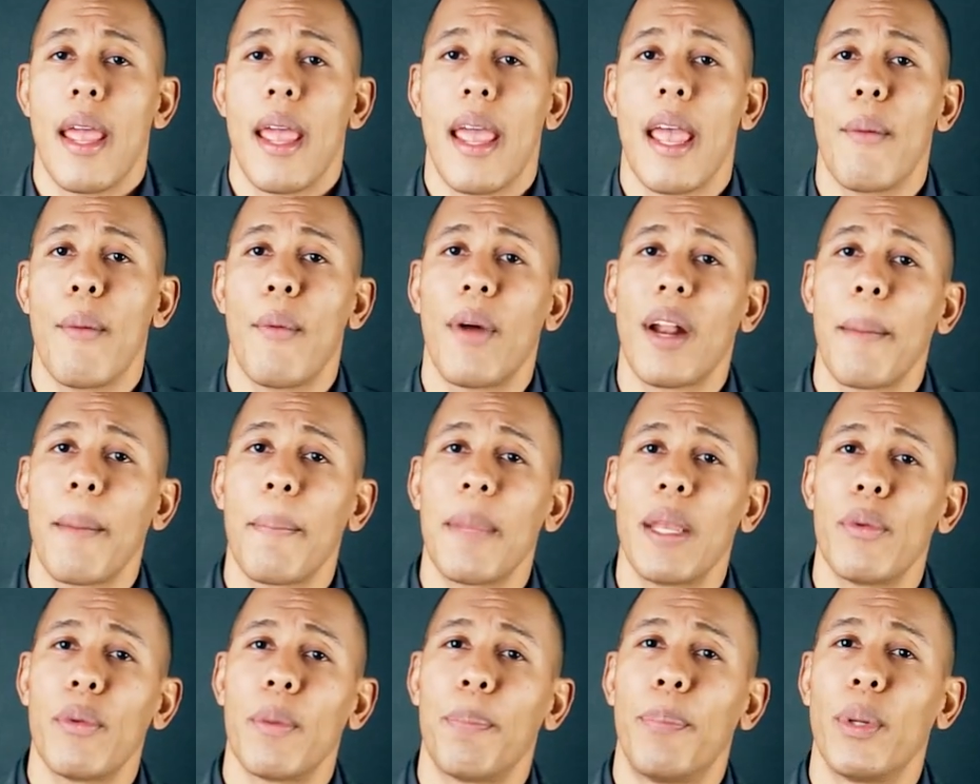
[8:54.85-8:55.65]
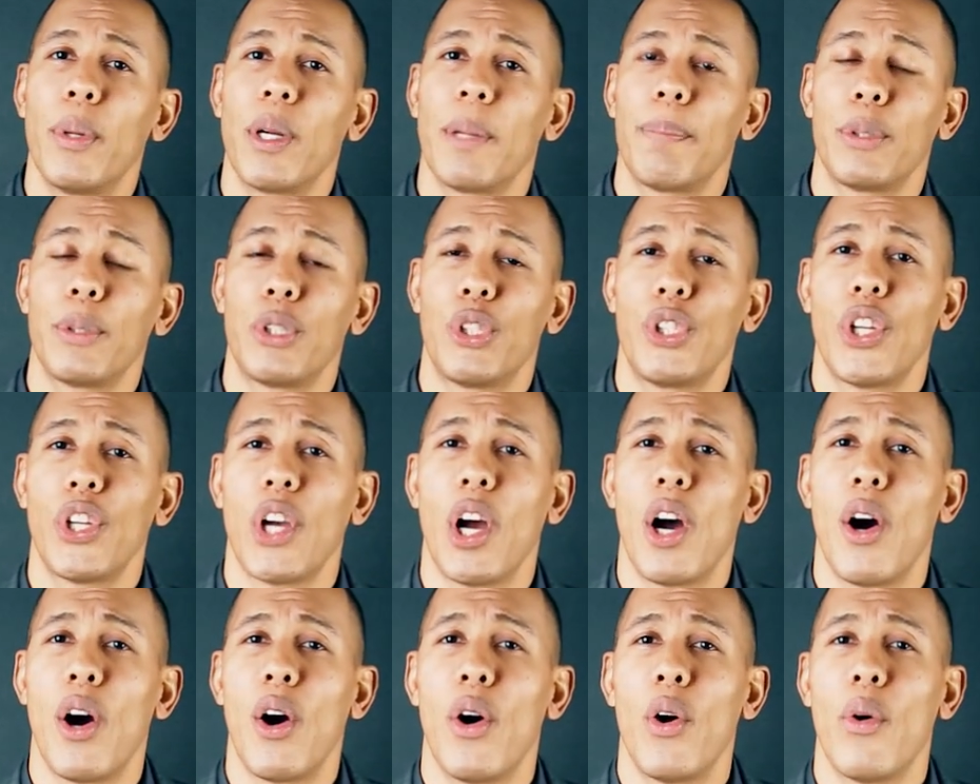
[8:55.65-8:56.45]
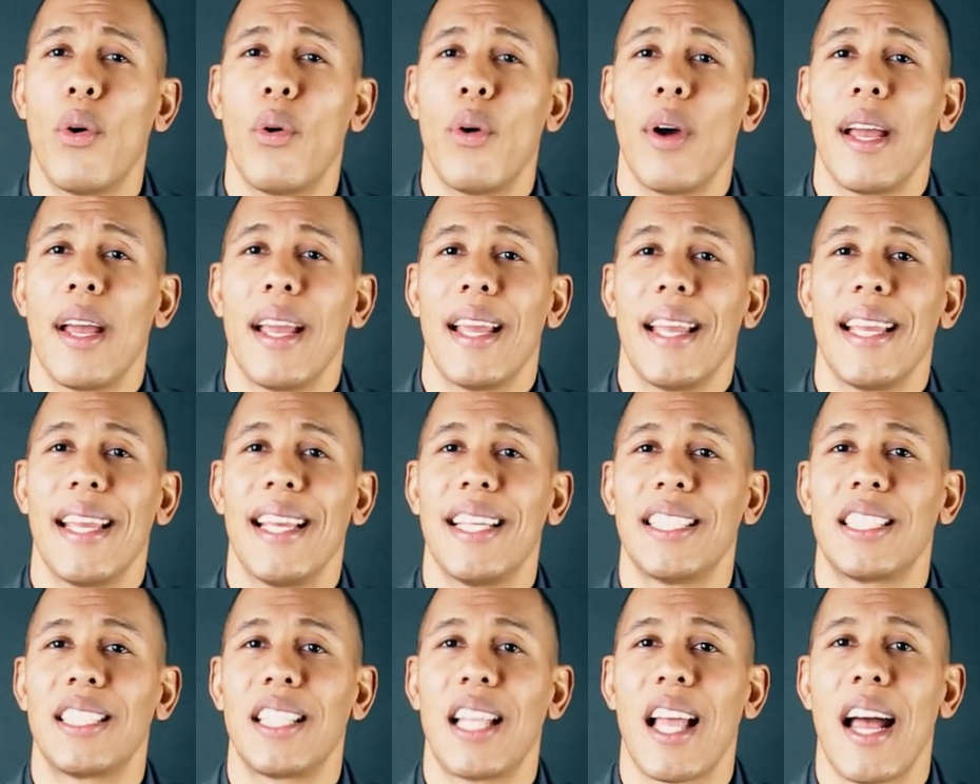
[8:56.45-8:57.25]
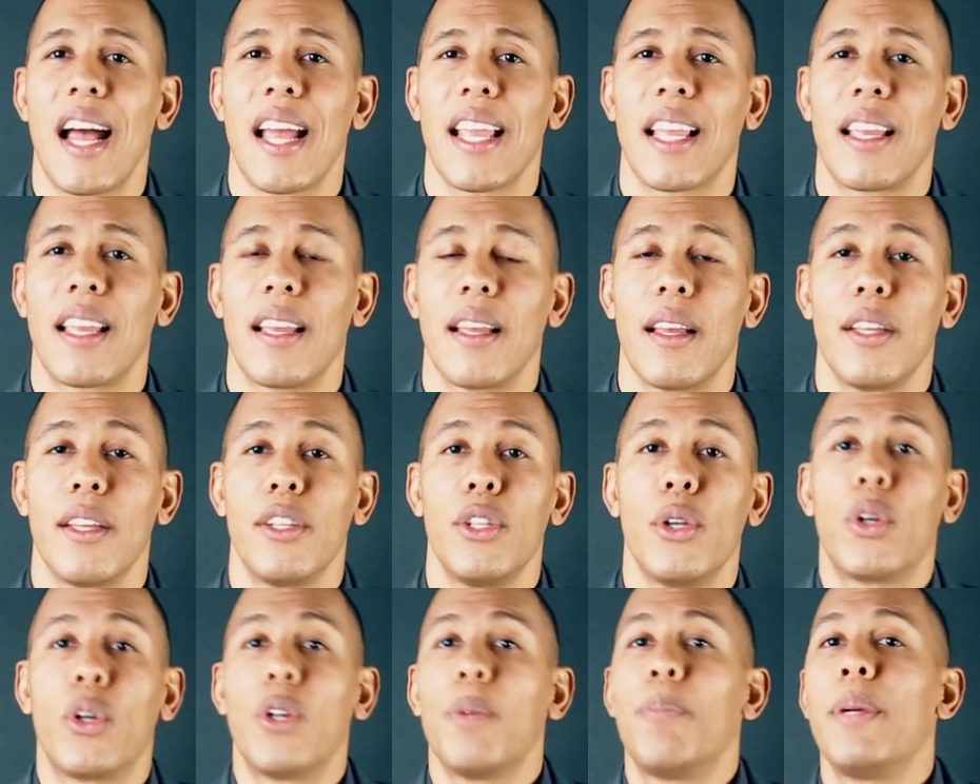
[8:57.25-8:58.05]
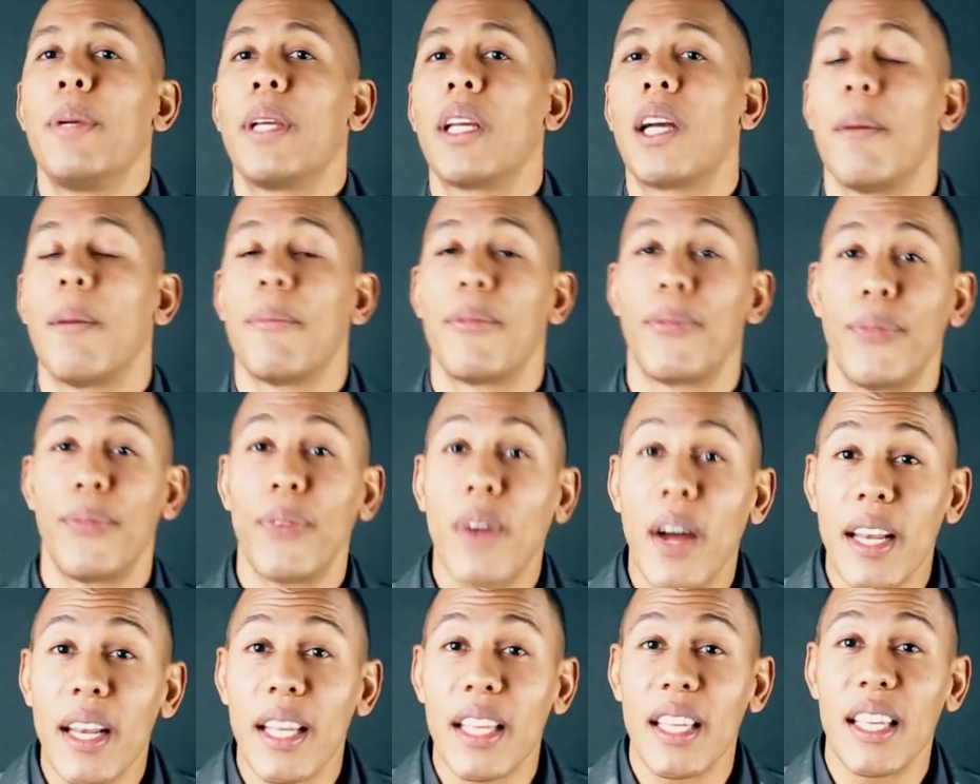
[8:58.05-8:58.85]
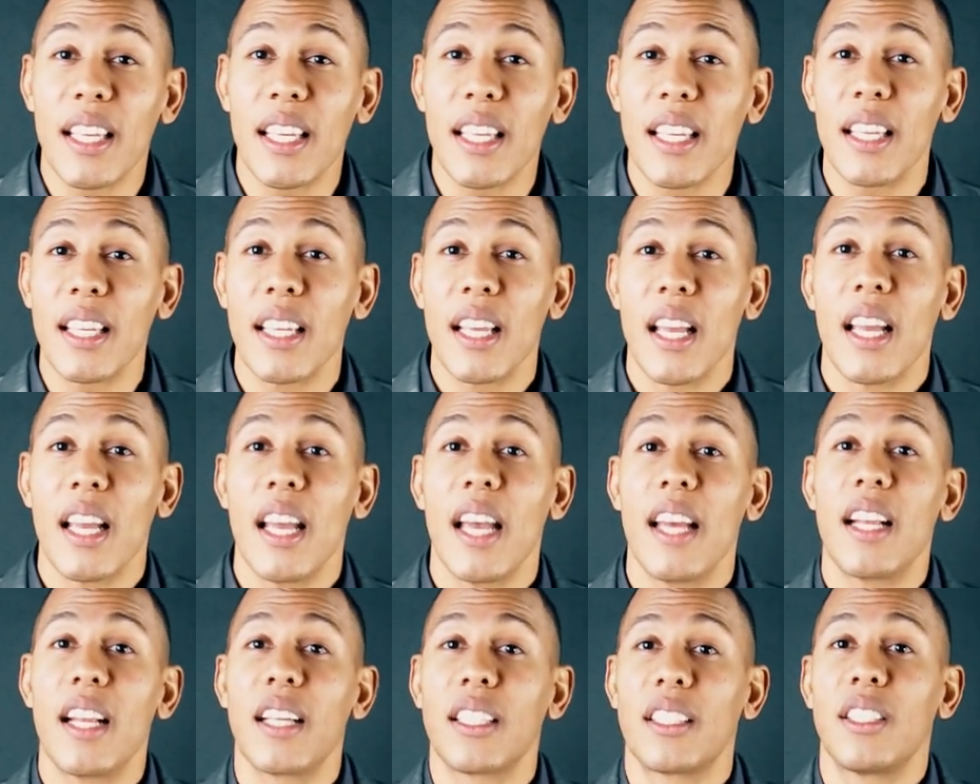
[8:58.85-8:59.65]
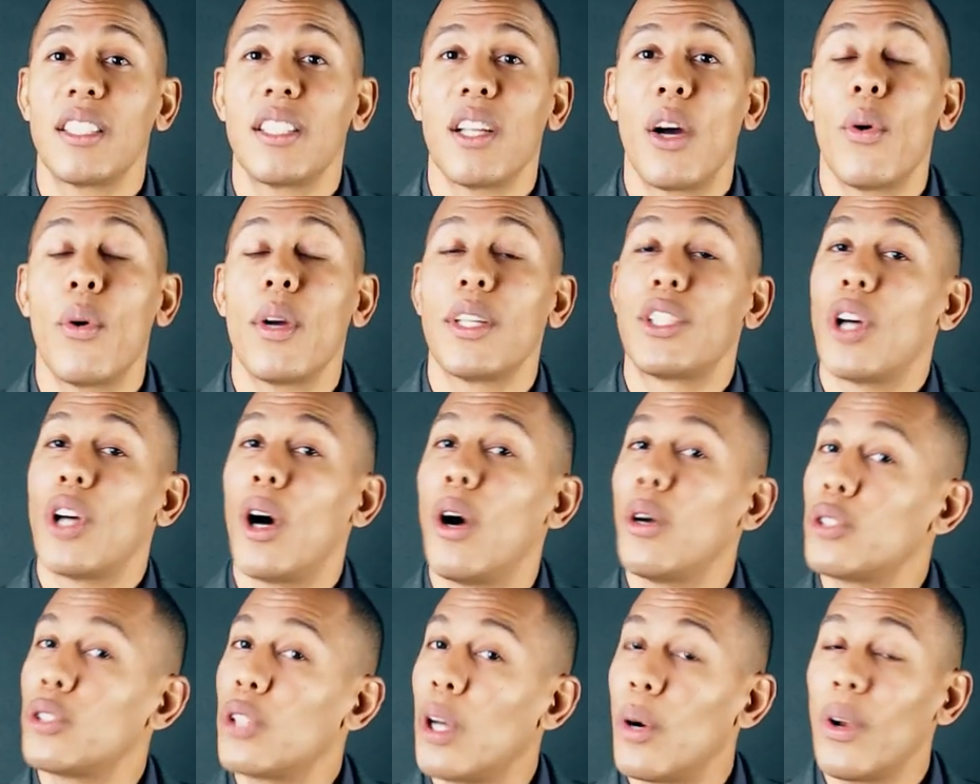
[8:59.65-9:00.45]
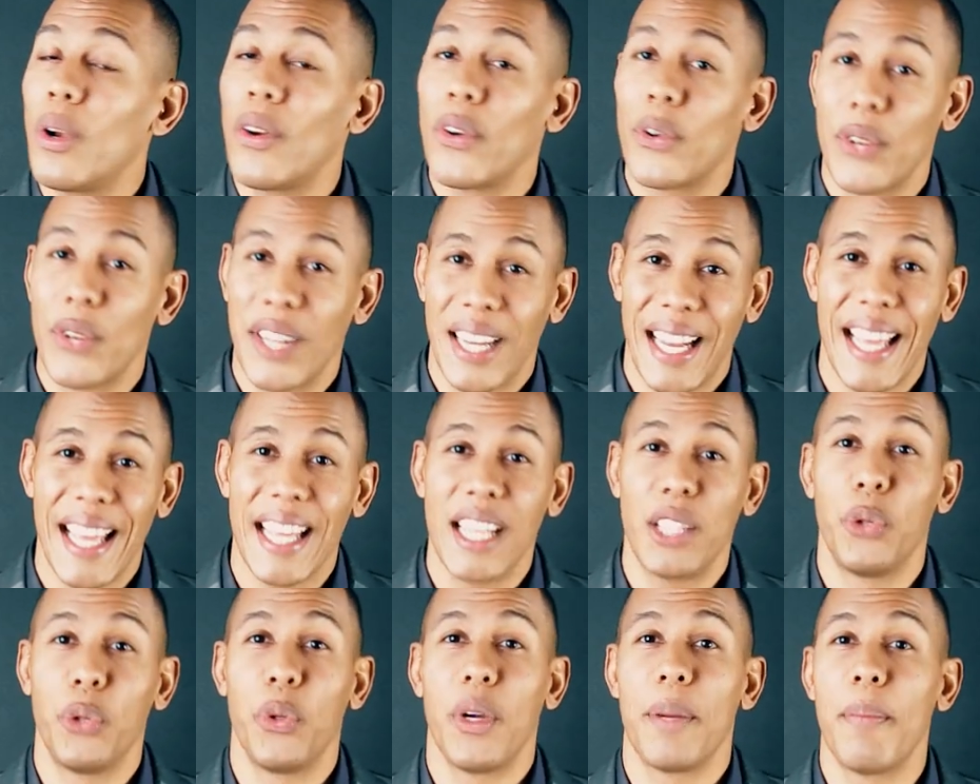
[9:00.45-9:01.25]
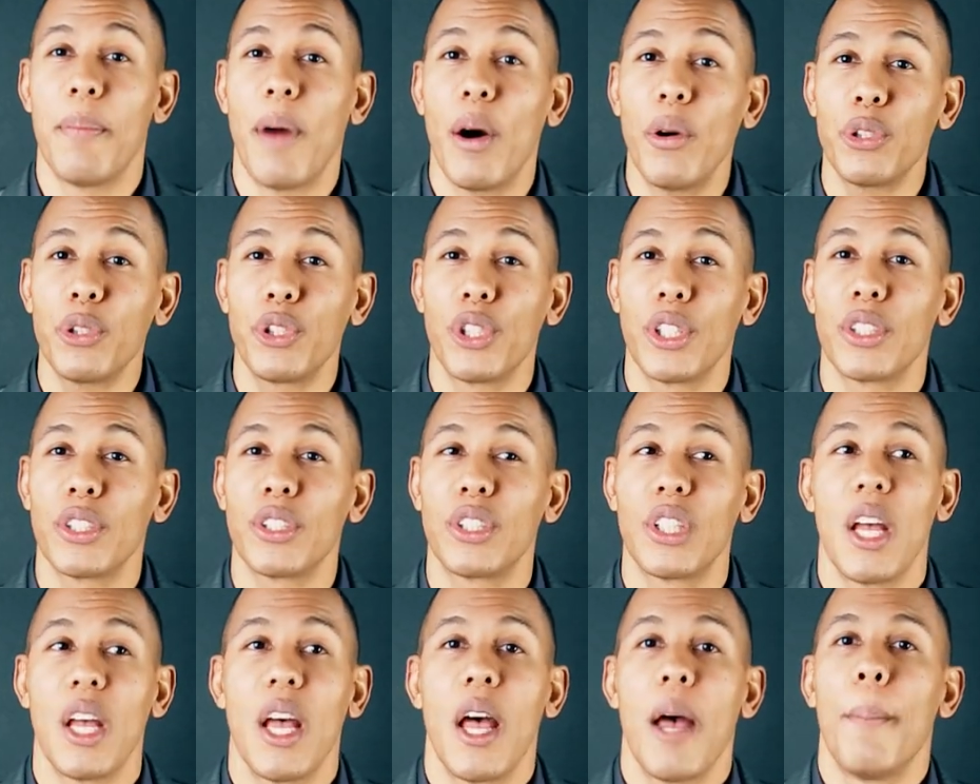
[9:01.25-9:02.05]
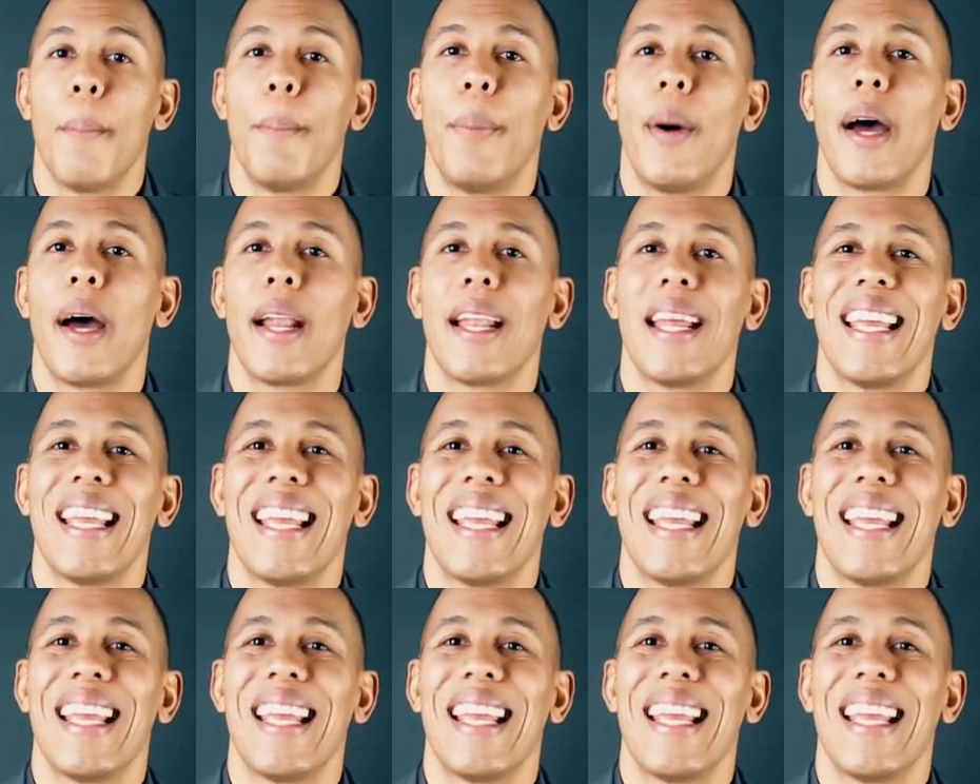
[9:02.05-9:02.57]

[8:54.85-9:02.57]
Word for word: And what I mean with put up a show is like you could become funny. It does, you know, it's also related to emotions, but